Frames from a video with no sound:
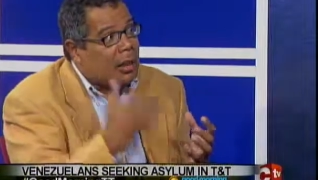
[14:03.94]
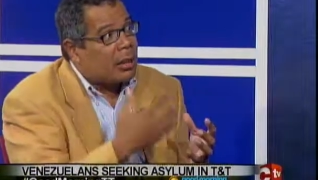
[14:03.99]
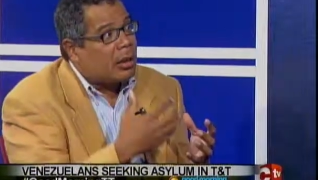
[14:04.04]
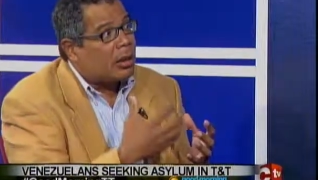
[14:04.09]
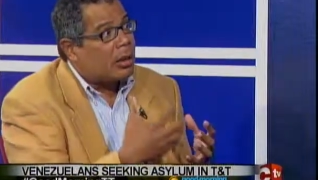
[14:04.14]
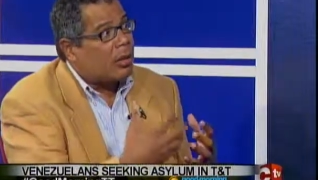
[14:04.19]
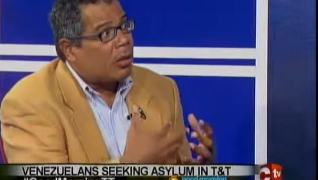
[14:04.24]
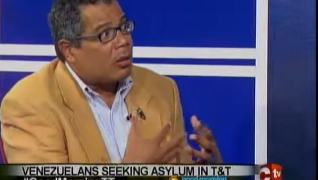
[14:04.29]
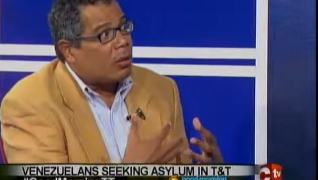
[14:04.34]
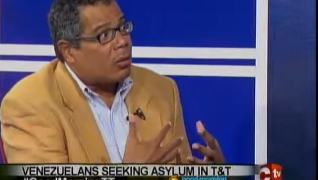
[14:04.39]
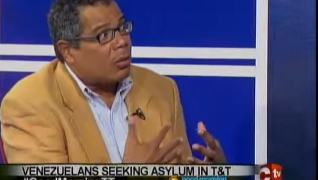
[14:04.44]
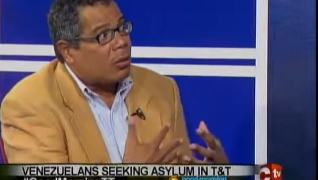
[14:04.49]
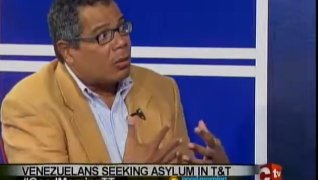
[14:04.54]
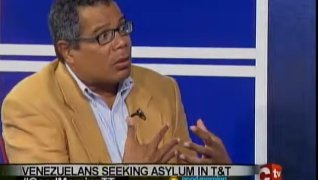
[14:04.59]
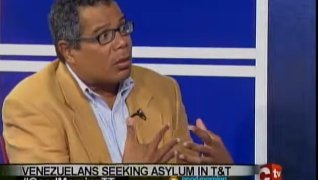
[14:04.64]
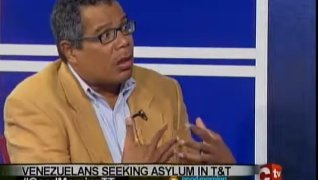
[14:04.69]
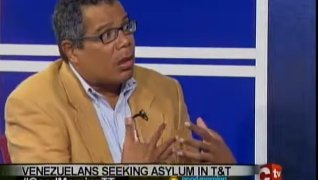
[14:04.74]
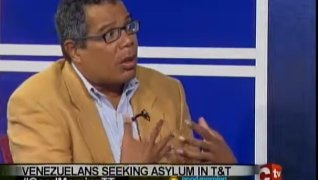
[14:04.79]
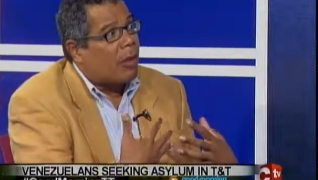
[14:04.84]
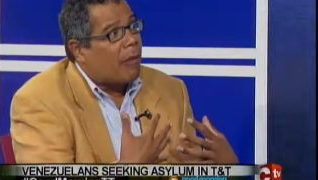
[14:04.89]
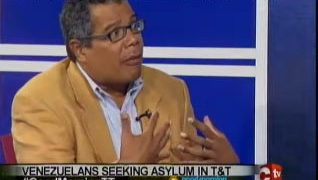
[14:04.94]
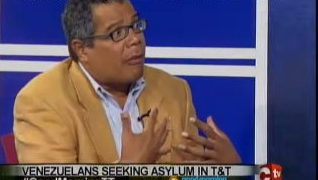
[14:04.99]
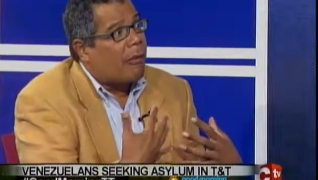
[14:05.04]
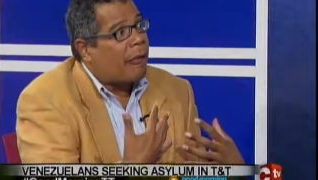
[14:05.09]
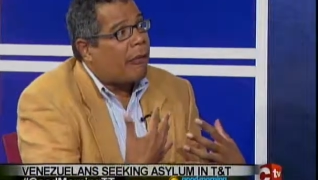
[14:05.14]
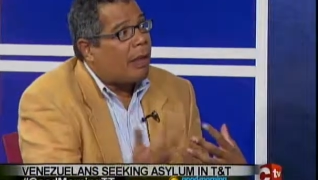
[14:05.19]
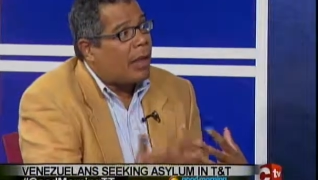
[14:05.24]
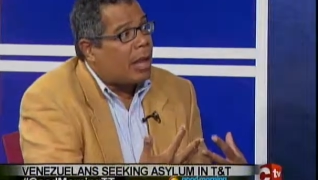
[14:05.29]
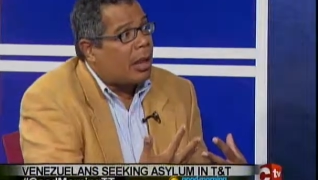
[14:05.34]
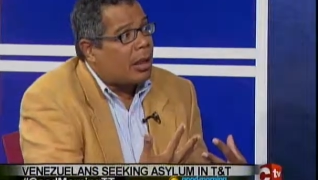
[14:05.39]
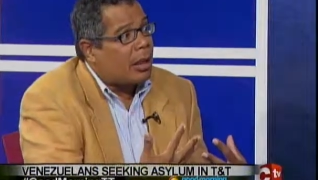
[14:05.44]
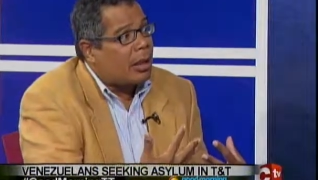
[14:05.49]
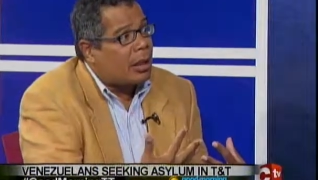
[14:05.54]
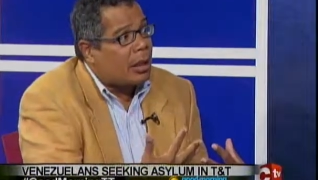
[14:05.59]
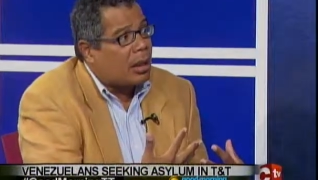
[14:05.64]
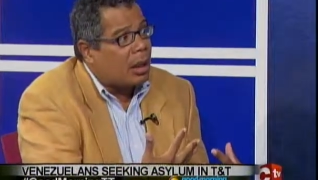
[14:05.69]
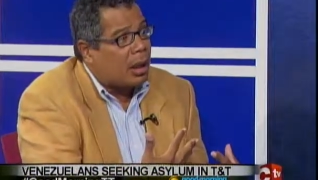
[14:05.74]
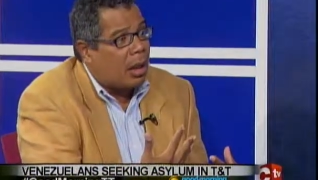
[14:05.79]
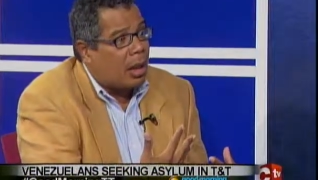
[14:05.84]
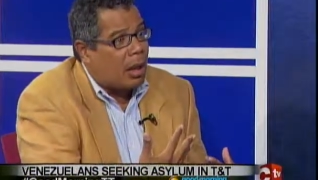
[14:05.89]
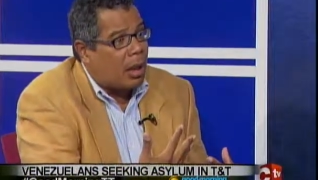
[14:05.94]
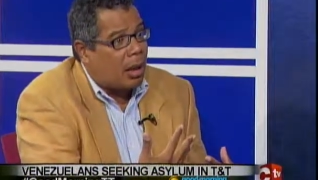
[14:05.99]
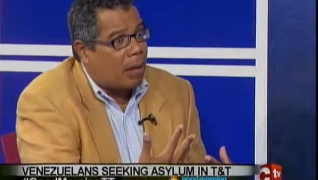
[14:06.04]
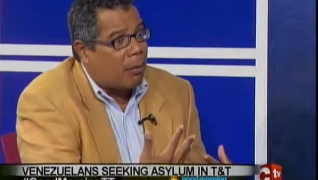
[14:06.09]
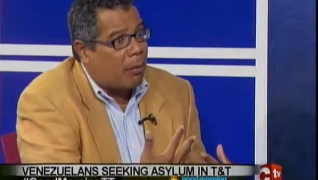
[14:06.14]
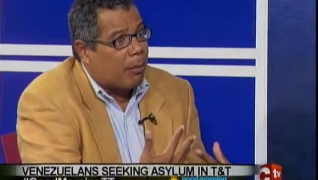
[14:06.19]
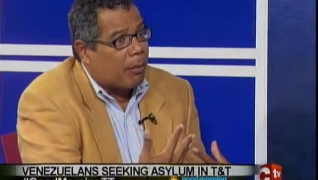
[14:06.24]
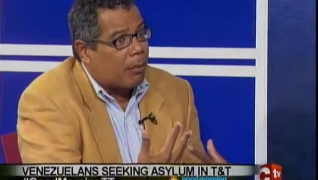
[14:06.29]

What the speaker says: to find a